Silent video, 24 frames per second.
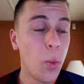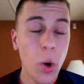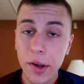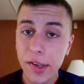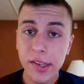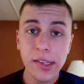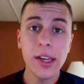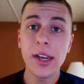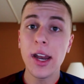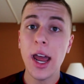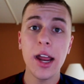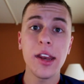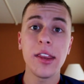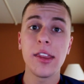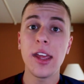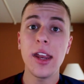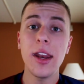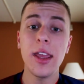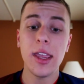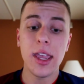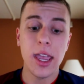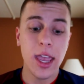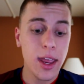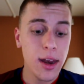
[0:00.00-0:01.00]
Once the ninth
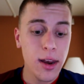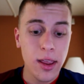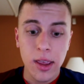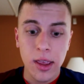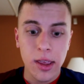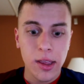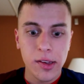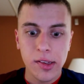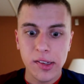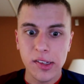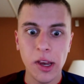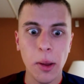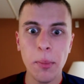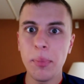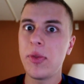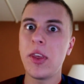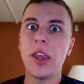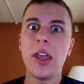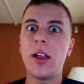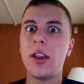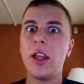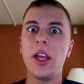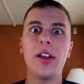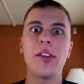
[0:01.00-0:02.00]
inning hit,
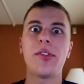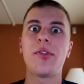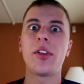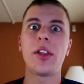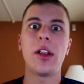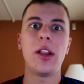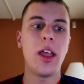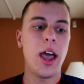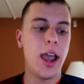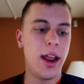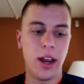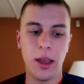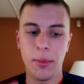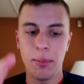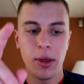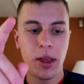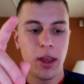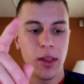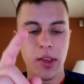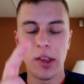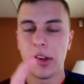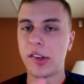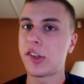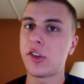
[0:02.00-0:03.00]
something clicked for the lineup.
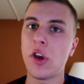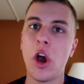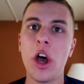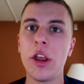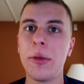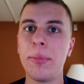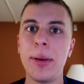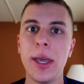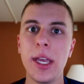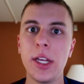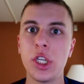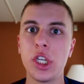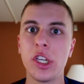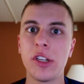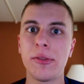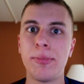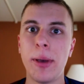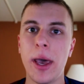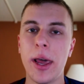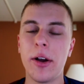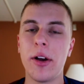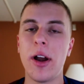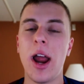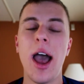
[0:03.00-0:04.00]
They saw the pitches
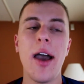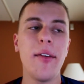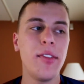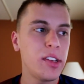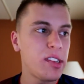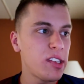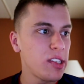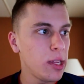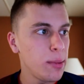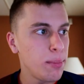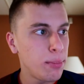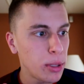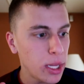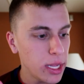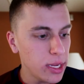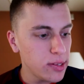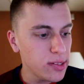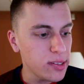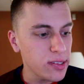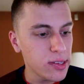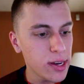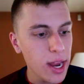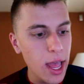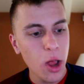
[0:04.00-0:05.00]
better. Obviously, Blake
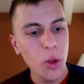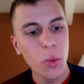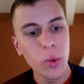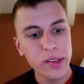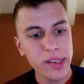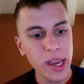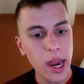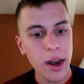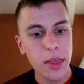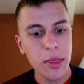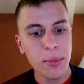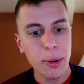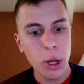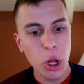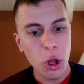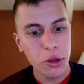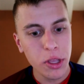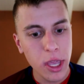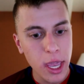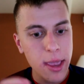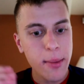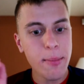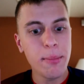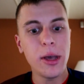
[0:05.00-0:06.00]
Snell was out of the
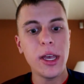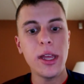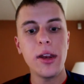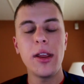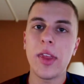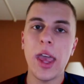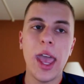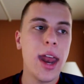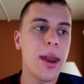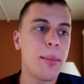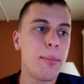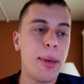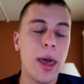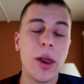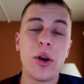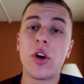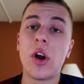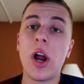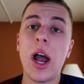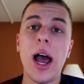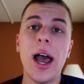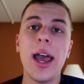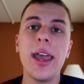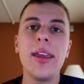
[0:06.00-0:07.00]
ballgame, but they had a
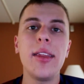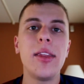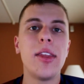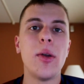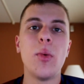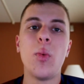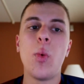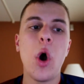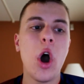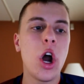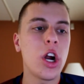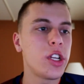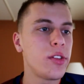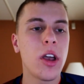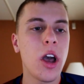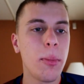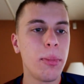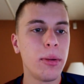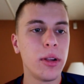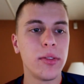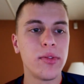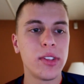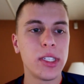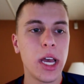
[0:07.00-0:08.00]
better eye. They walked a
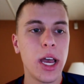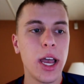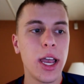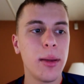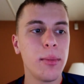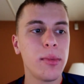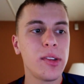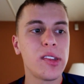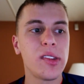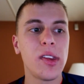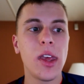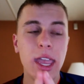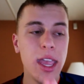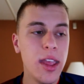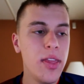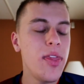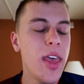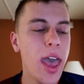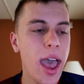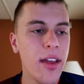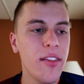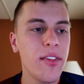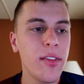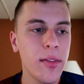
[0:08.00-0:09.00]
couple of times in
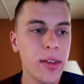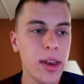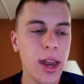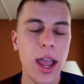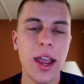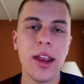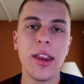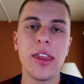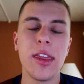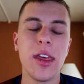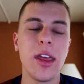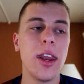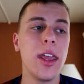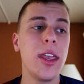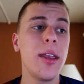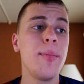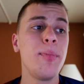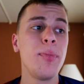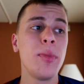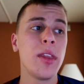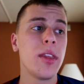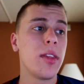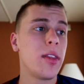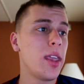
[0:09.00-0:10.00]
that ninth
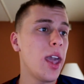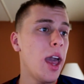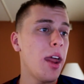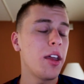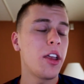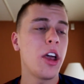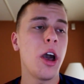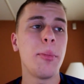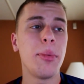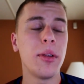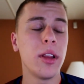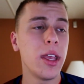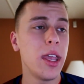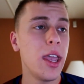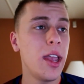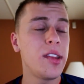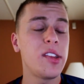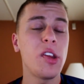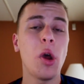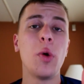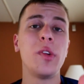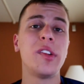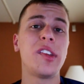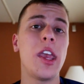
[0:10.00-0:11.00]
inning, got a couple of
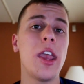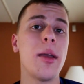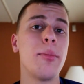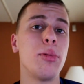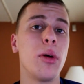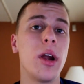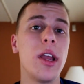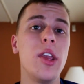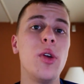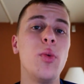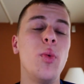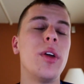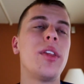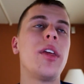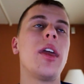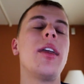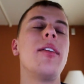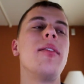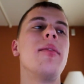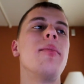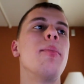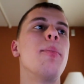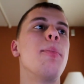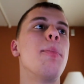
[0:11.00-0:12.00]
hits. Jose Abreu with
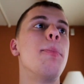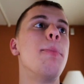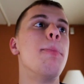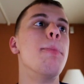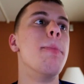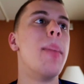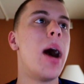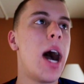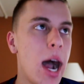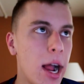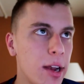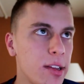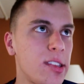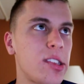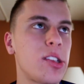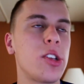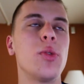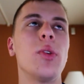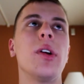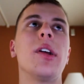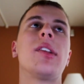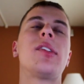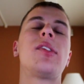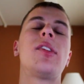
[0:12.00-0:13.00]
a
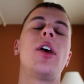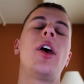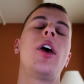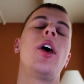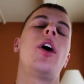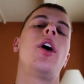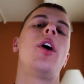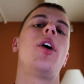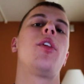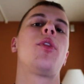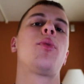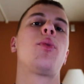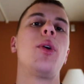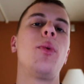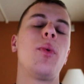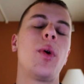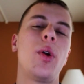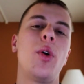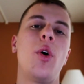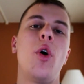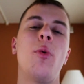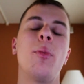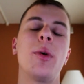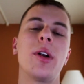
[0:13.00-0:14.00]
monstrous
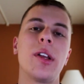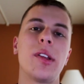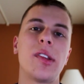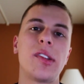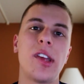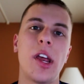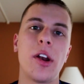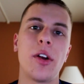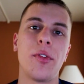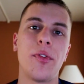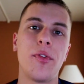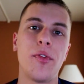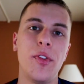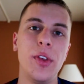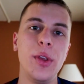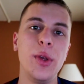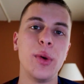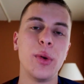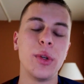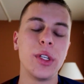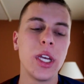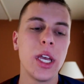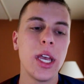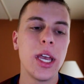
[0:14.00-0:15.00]
three-run homer to center
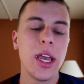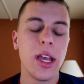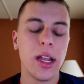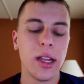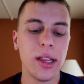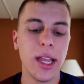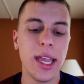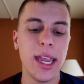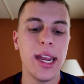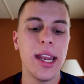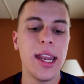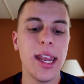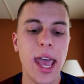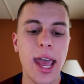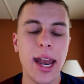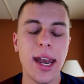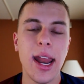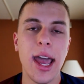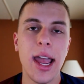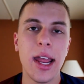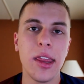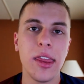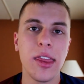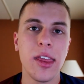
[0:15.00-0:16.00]
field late in that
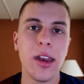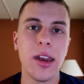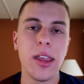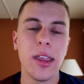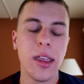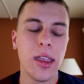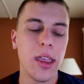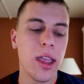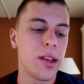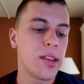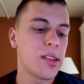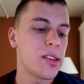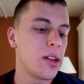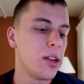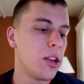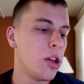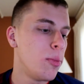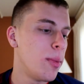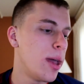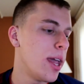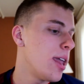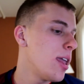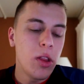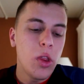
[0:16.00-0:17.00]
ninth inning against
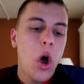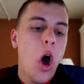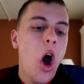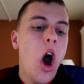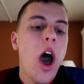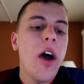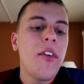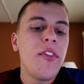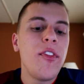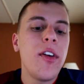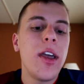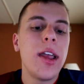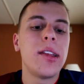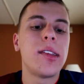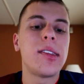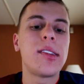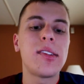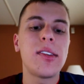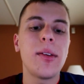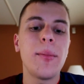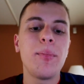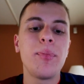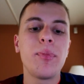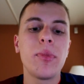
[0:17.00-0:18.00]
Colome. The
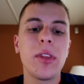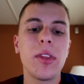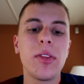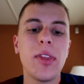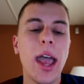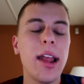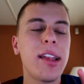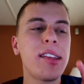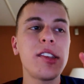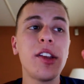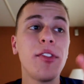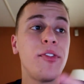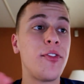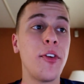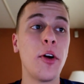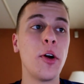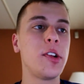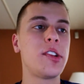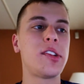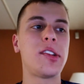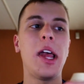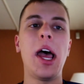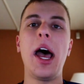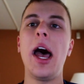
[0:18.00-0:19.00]
offense that's the
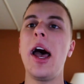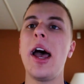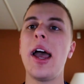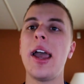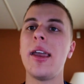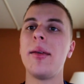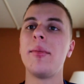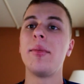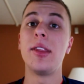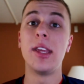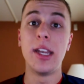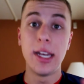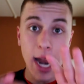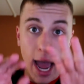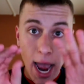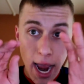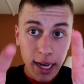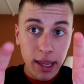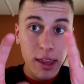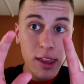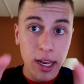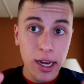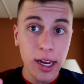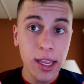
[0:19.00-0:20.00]
first time. The
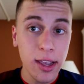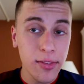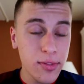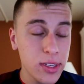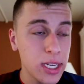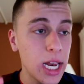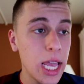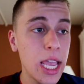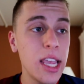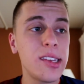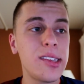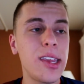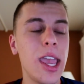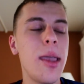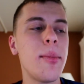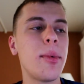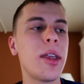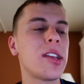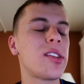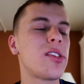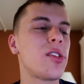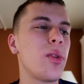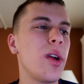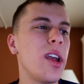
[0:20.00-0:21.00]
ninth inning of today's game
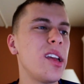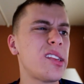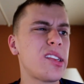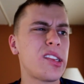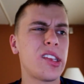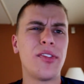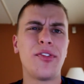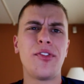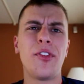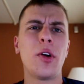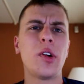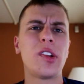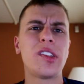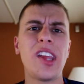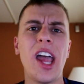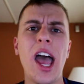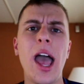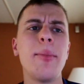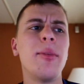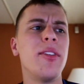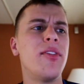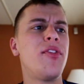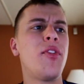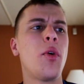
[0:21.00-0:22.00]
against the Rays is the first
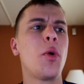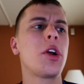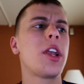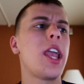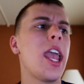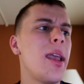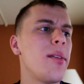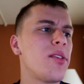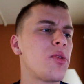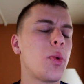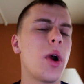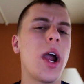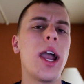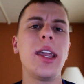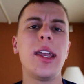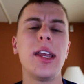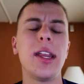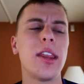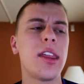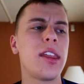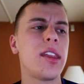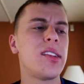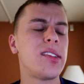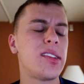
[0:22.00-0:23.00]
time in four games where I
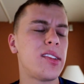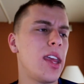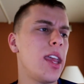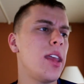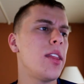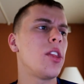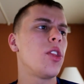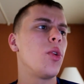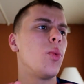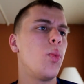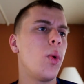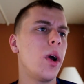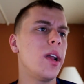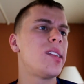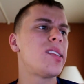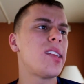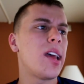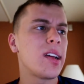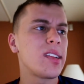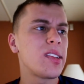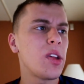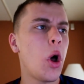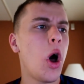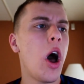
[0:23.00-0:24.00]
can say that the White
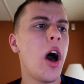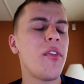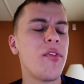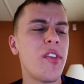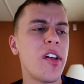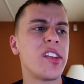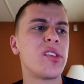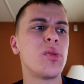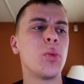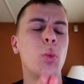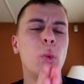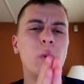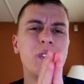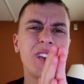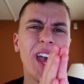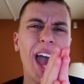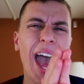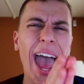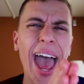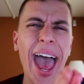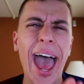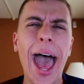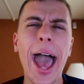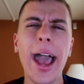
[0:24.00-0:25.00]
Sox offense was
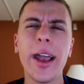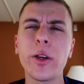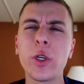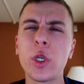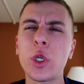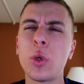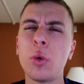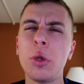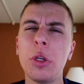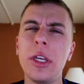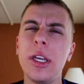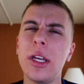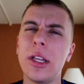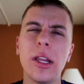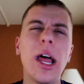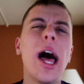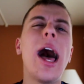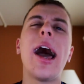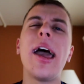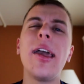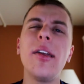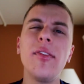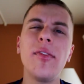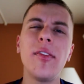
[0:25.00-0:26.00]
actually
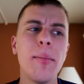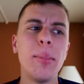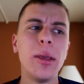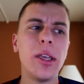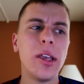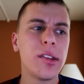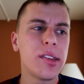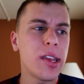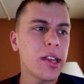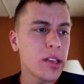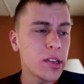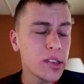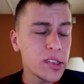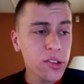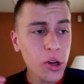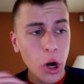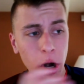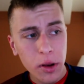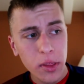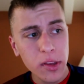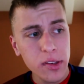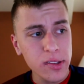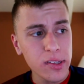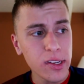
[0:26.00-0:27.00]
alive. Because at the
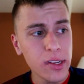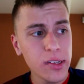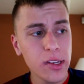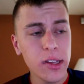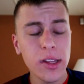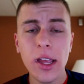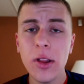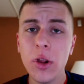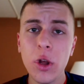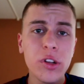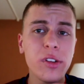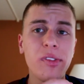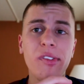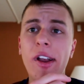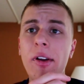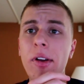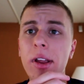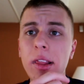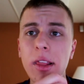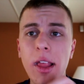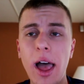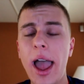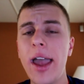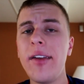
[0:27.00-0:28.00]
start of the season, they looked
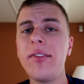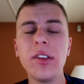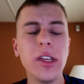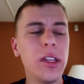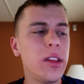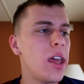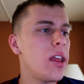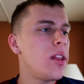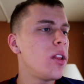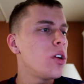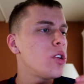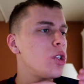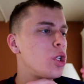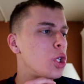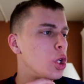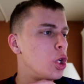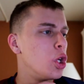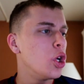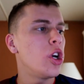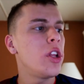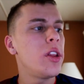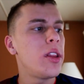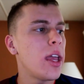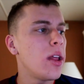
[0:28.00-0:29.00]
very lively, they looked
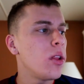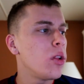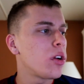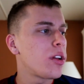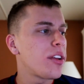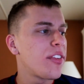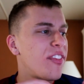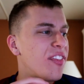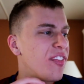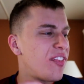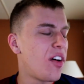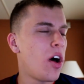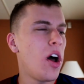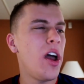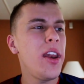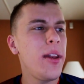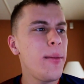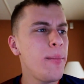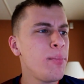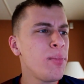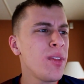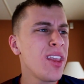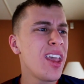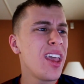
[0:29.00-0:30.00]
good, they looked
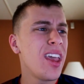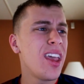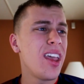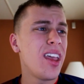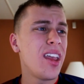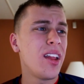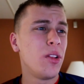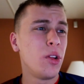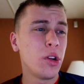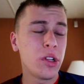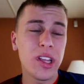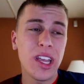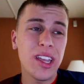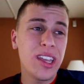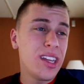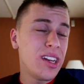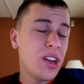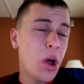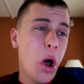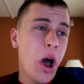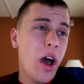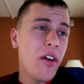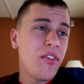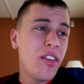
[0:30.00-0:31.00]
fun looked like
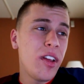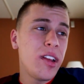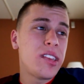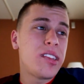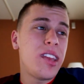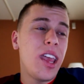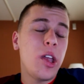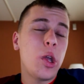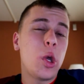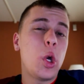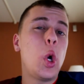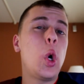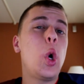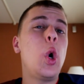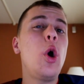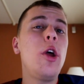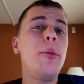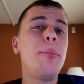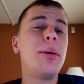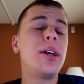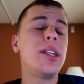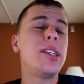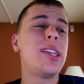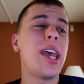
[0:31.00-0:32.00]
an offense that
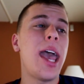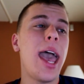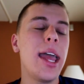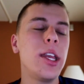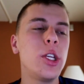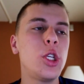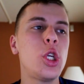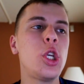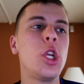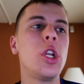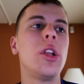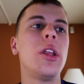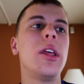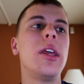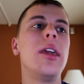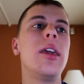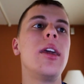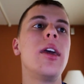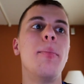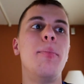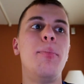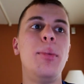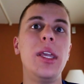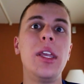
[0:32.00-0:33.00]
could
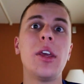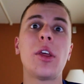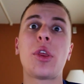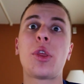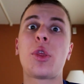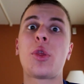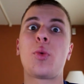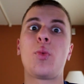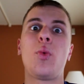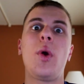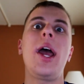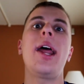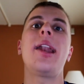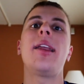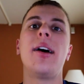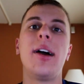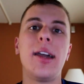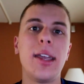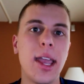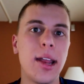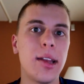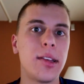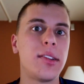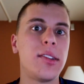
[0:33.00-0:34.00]
potentially be a threat
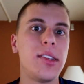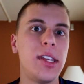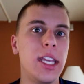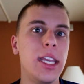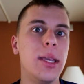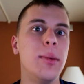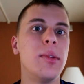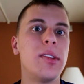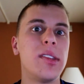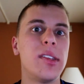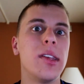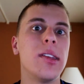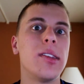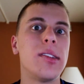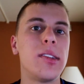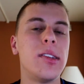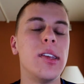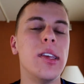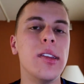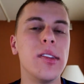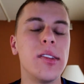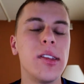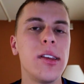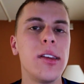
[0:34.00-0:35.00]
against teams this
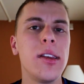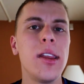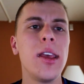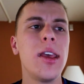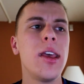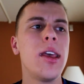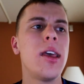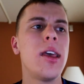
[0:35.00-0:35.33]
season.